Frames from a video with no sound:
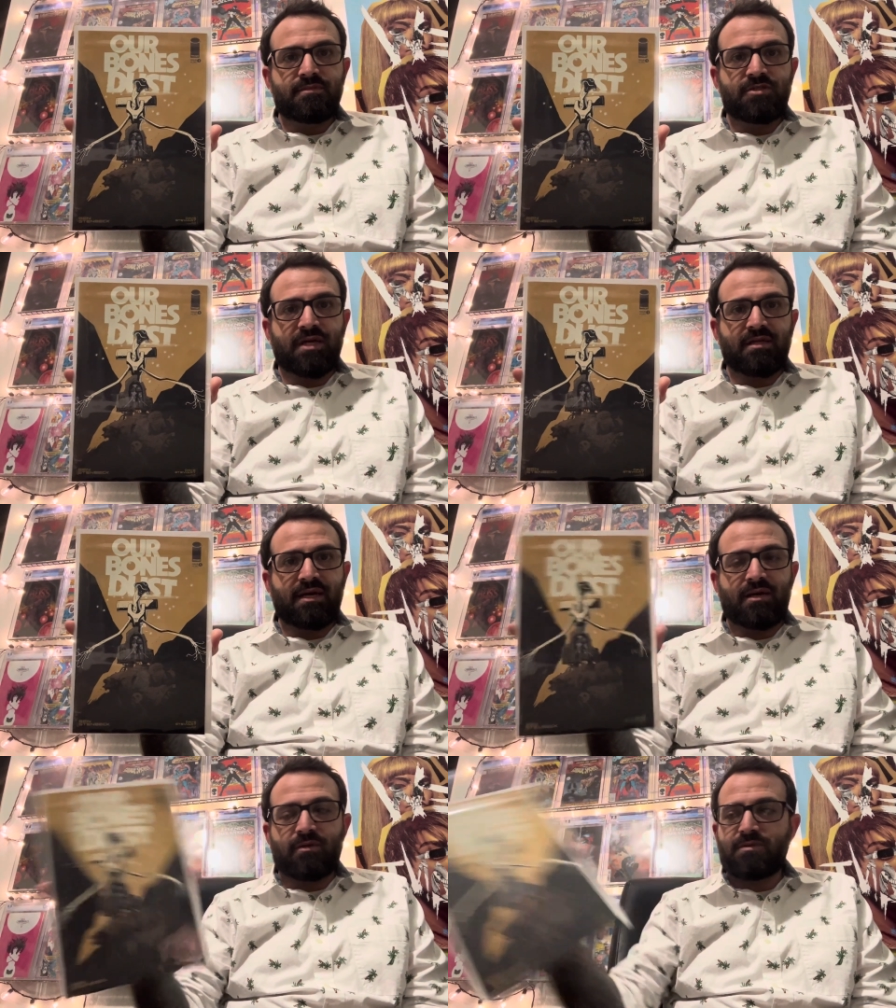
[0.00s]
Check
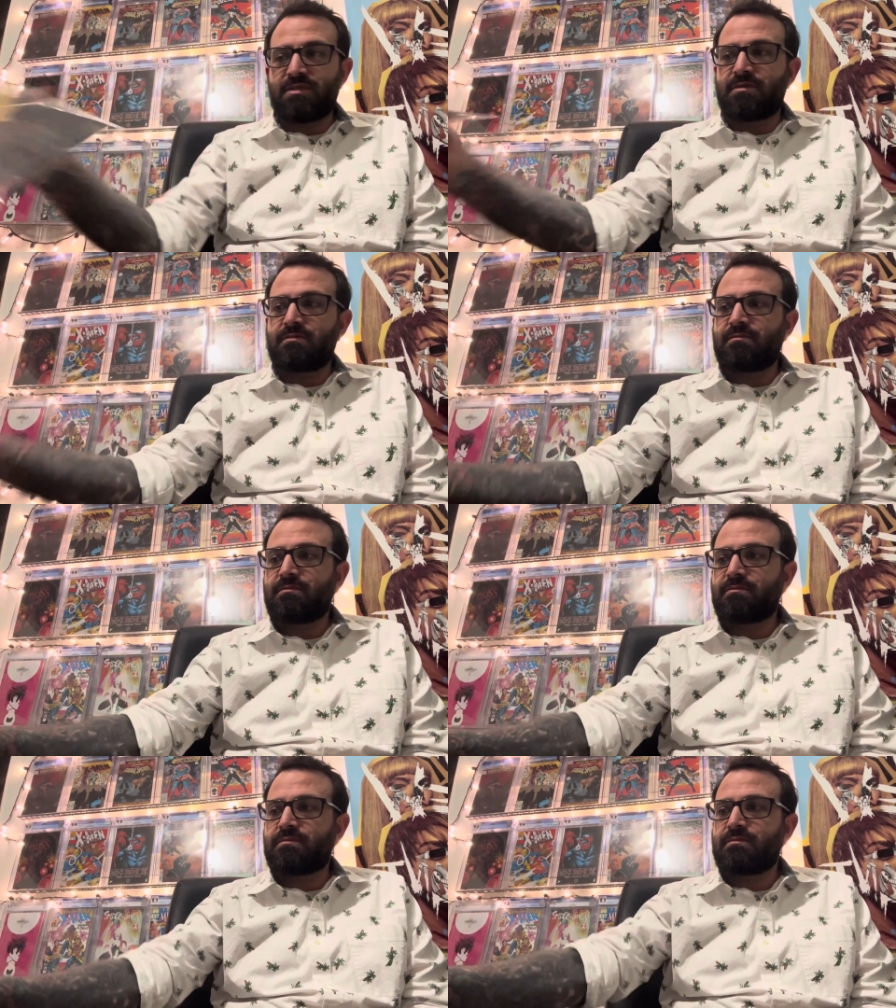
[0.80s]
that out.
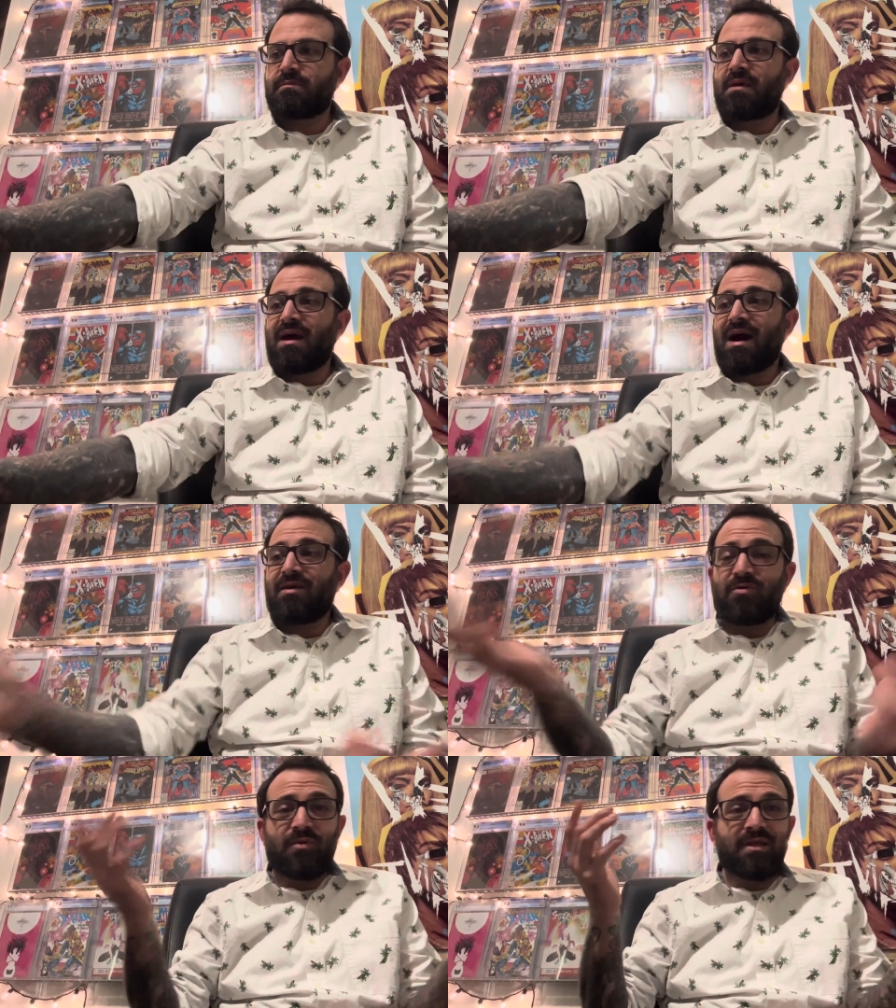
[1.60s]
I
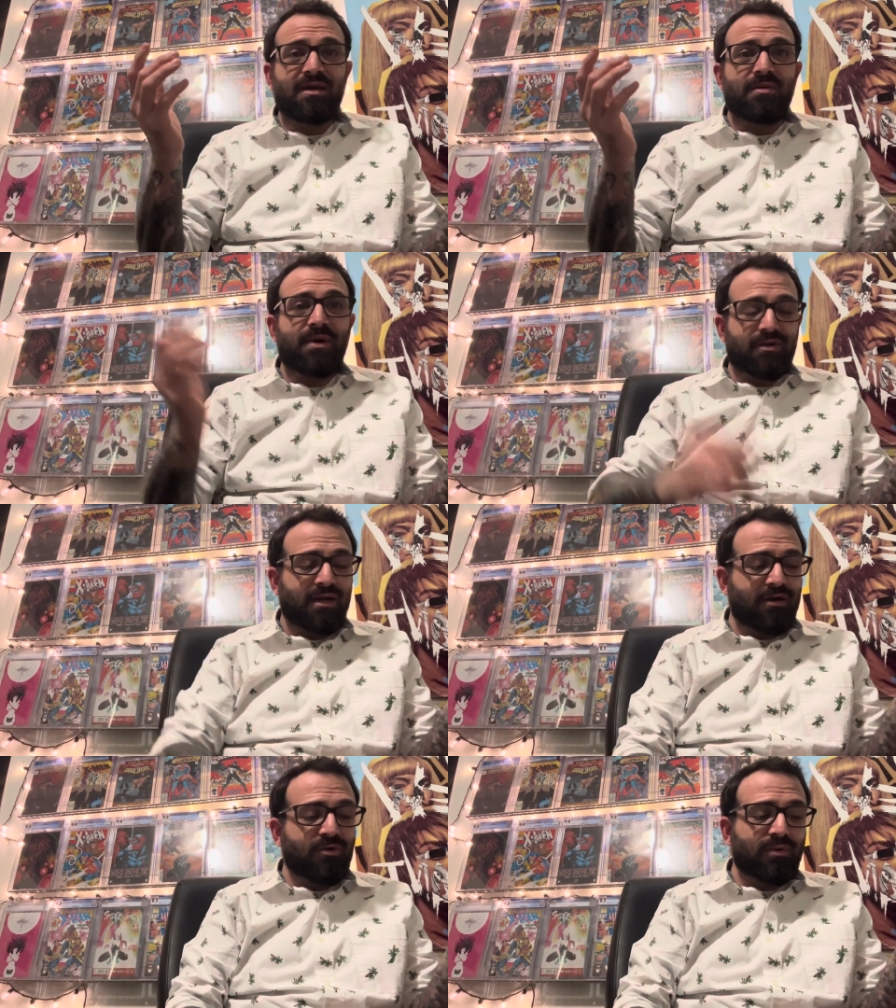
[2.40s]
don't know anything about it.
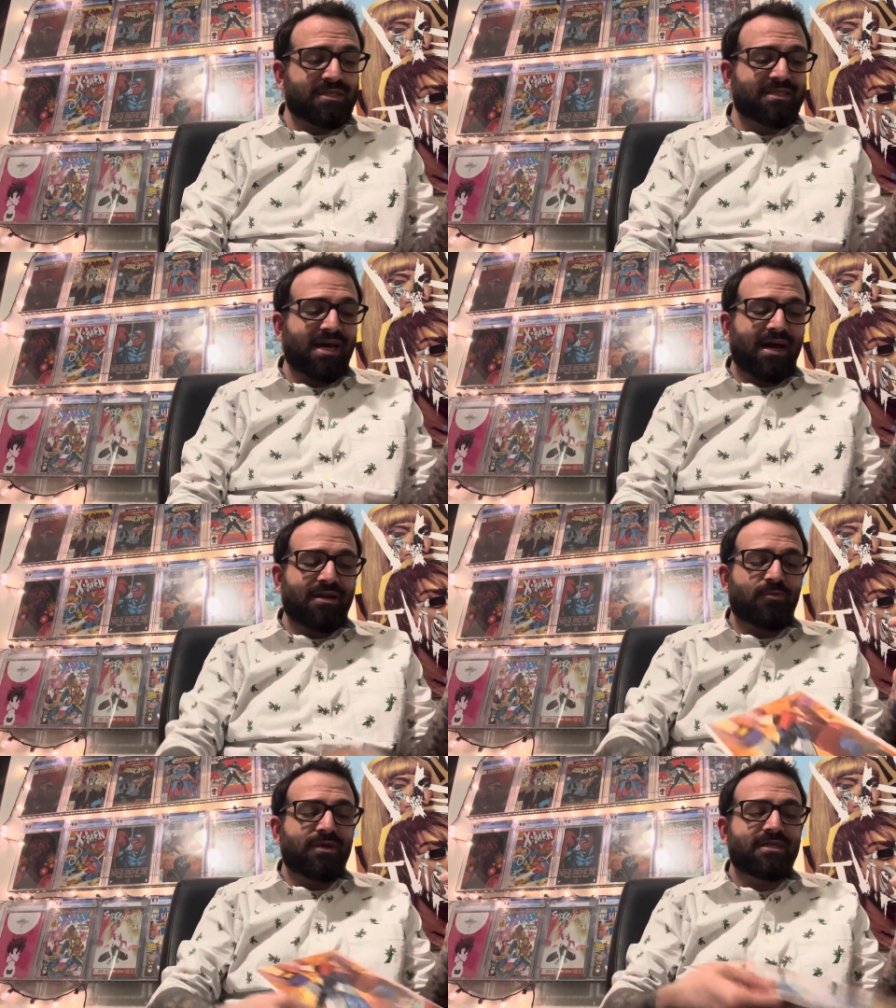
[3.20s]
I don't know what to say. I
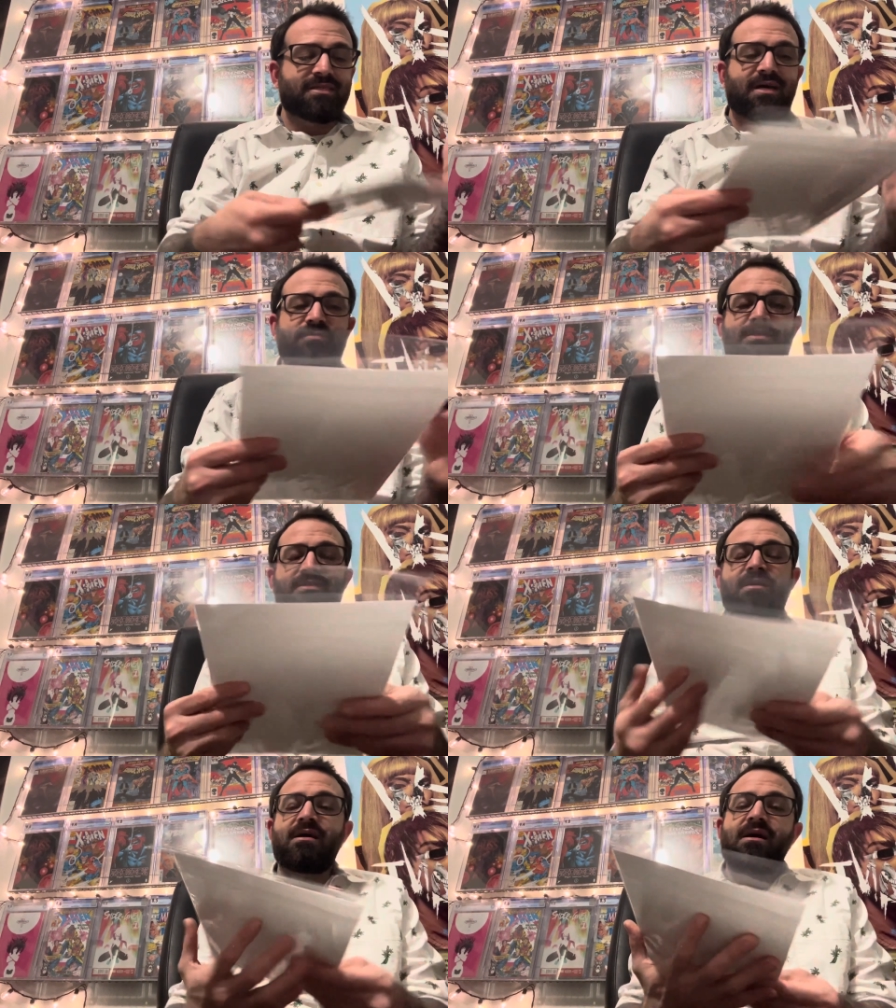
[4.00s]
didn't read the synopsis.